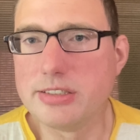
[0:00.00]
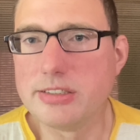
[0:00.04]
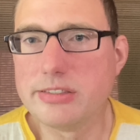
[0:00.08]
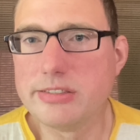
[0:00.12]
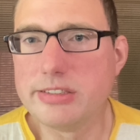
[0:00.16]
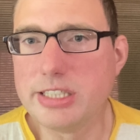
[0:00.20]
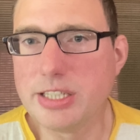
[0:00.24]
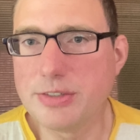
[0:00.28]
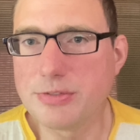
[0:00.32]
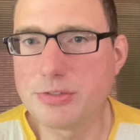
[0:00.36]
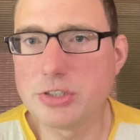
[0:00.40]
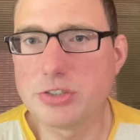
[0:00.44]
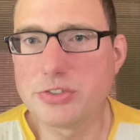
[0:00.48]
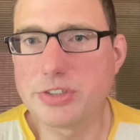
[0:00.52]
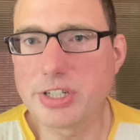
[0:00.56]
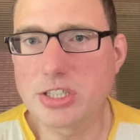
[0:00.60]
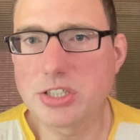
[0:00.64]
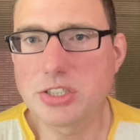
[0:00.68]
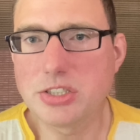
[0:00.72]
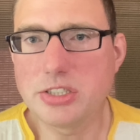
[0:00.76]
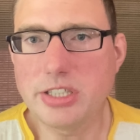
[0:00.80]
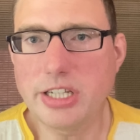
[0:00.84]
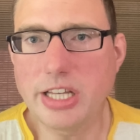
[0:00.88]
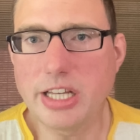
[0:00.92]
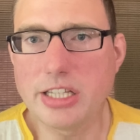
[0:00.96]
different
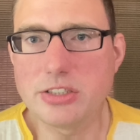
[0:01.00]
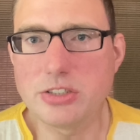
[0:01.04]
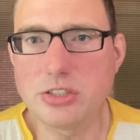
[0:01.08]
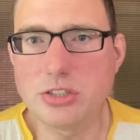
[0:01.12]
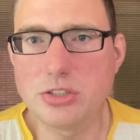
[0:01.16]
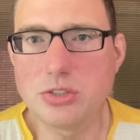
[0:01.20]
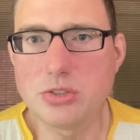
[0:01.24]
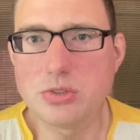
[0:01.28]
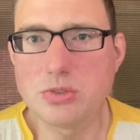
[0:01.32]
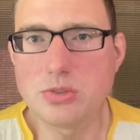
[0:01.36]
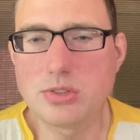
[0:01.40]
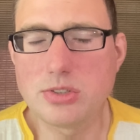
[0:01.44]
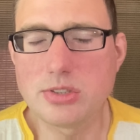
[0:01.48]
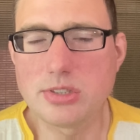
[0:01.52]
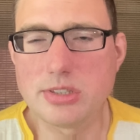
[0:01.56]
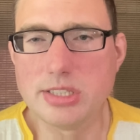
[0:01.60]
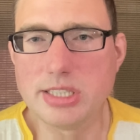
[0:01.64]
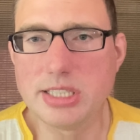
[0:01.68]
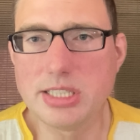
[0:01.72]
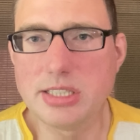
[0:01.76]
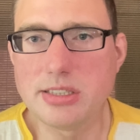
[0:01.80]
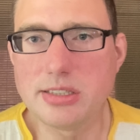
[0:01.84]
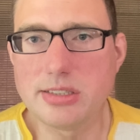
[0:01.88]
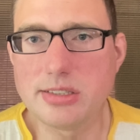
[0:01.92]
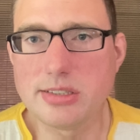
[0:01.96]
direction and use
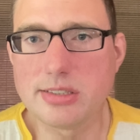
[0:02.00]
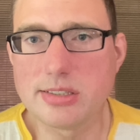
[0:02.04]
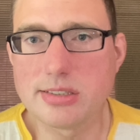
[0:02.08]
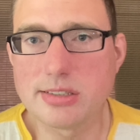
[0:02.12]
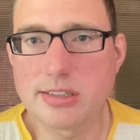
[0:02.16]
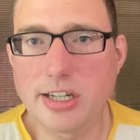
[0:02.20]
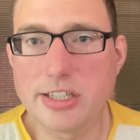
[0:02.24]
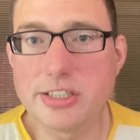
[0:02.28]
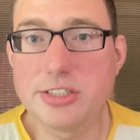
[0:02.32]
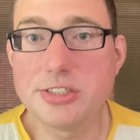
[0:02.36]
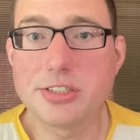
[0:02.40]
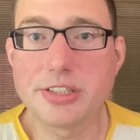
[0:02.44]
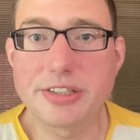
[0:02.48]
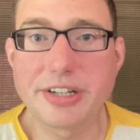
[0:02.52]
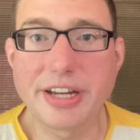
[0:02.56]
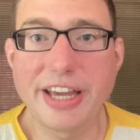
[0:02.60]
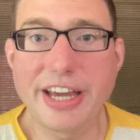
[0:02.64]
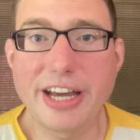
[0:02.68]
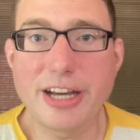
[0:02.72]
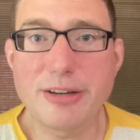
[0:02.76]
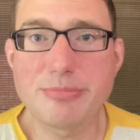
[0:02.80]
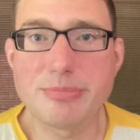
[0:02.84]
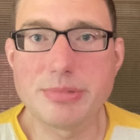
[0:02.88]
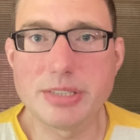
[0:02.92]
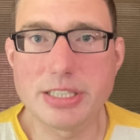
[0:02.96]
these under
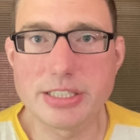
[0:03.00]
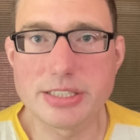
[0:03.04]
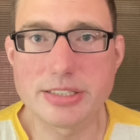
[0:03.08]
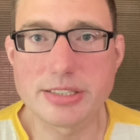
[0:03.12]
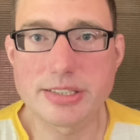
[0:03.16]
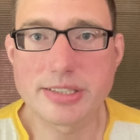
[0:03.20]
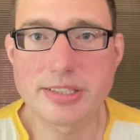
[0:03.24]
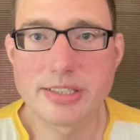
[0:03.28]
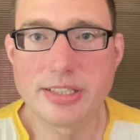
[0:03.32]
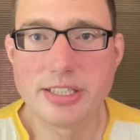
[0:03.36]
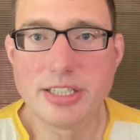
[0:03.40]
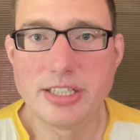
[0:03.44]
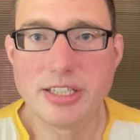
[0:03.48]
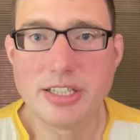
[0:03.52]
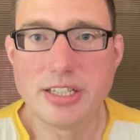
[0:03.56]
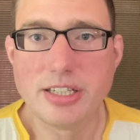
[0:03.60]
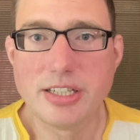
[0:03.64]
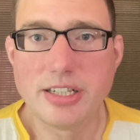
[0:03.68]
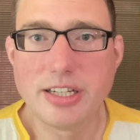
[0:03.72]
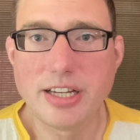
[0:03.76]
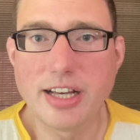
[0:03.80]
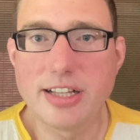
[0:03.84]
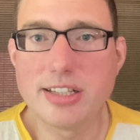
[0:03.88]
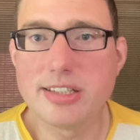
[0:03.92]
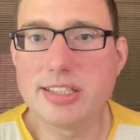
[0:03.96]
cabinet
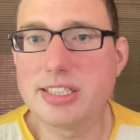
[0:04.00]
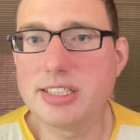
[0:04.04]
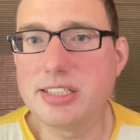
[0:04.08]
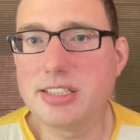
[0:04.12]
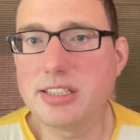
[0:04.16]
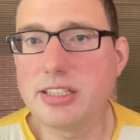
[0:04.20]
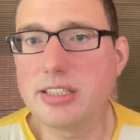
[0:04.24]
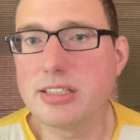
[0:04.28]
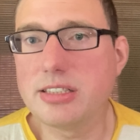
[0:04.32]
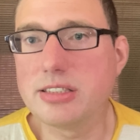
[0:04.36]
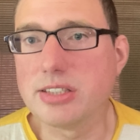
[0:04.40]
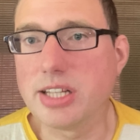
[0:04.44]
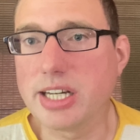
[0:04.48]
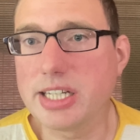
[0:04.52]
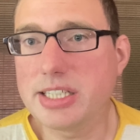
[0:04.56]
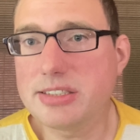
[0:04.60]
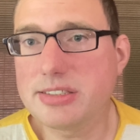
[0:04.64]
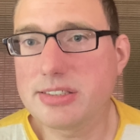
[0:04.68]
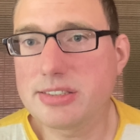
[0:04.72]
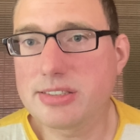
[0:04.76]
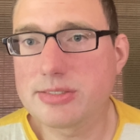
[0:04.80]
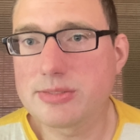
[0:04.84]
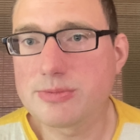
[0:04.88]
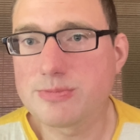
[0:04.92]
LED lights.